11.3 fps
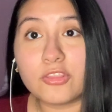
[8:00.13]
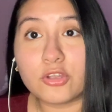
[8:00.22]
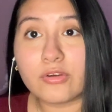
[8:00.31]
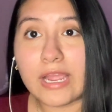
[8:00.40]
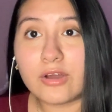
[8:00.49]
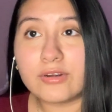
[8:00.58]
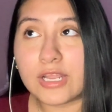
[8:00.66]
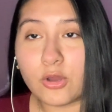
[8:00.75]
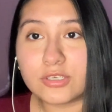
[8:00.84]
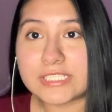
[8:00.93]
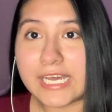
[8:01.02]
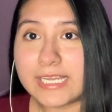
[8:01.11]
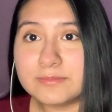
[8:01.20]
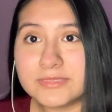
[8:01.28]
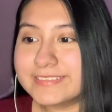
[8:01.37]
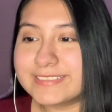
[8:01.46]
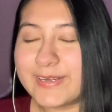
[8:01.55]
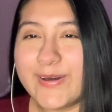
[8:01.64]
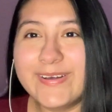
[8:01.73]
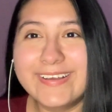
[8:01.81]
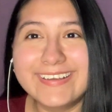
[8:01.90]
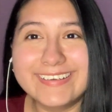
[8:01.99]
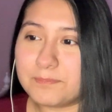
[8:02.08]
the ground at all times, so
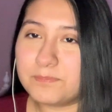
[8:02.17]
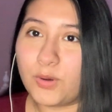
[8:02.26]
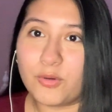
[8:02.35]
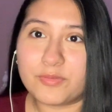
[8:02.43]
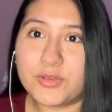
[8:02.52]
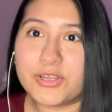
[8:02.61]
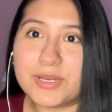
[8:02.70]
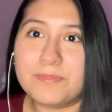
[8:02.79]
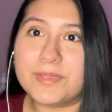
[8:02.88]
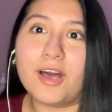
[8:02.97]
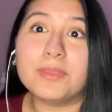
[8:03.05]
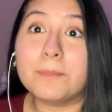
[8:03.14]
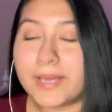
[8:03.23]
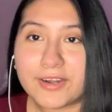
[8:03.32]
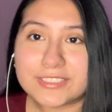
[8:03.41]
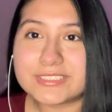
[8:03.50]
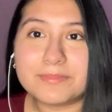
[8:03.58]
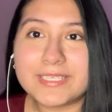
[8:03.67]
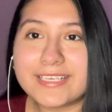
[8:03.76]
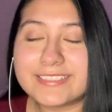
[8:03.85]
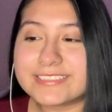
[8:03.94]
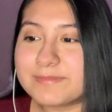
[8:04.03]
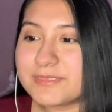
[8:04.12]
both of you couldn't be on the bed or something at
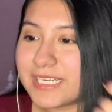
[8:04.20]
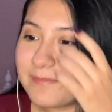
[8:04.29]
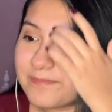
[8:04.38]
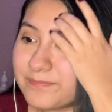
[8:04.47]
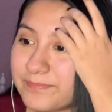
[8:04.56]
the same time.